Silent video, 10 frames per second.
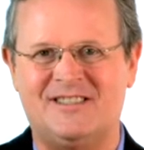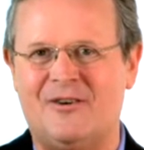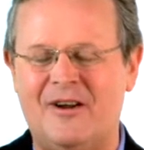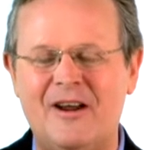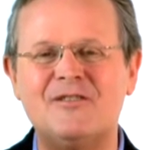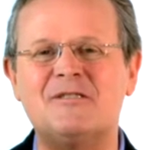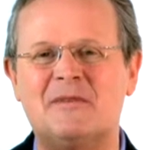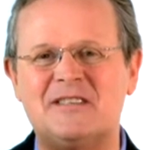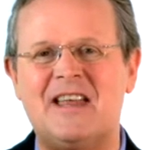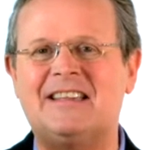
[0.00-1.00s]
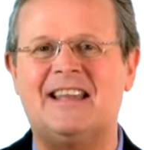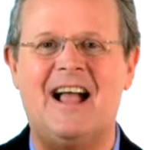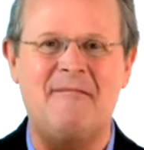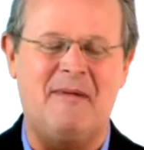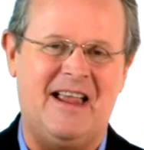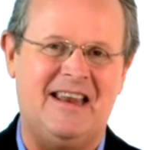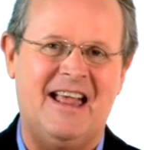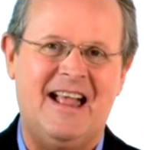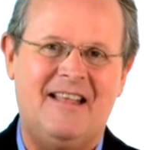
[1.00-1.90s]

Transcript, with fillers: And so here's a mistake that I made